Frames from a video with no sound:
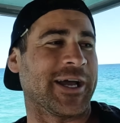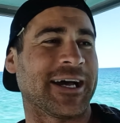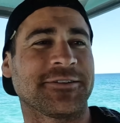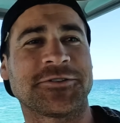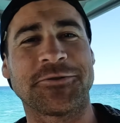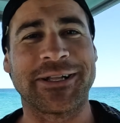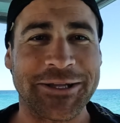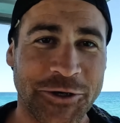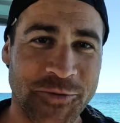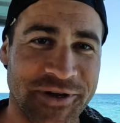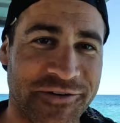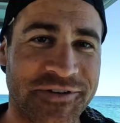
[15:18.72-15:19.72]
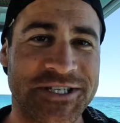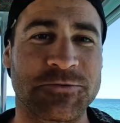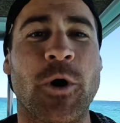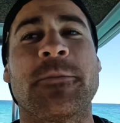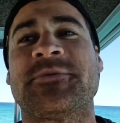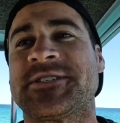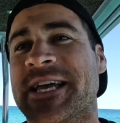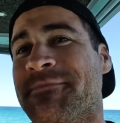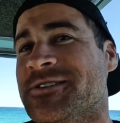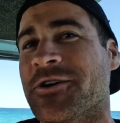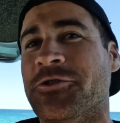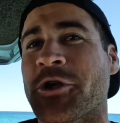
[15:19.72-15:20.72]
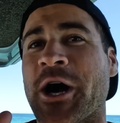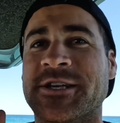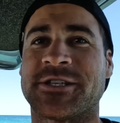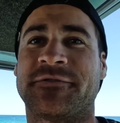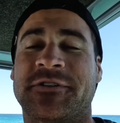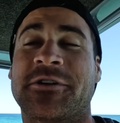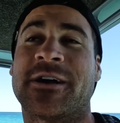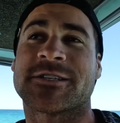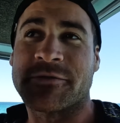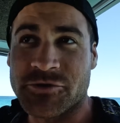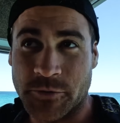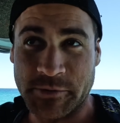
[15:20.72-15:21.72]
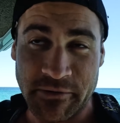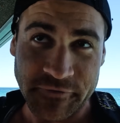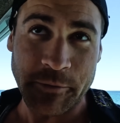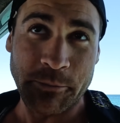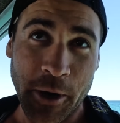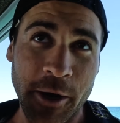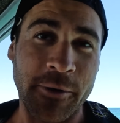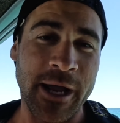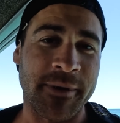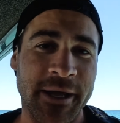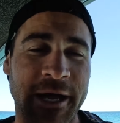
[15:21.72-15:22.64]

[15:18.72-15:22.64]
We had to do a little bit of a swap. Sammy's on night shift tonight, so we dropped him off at the boat ramp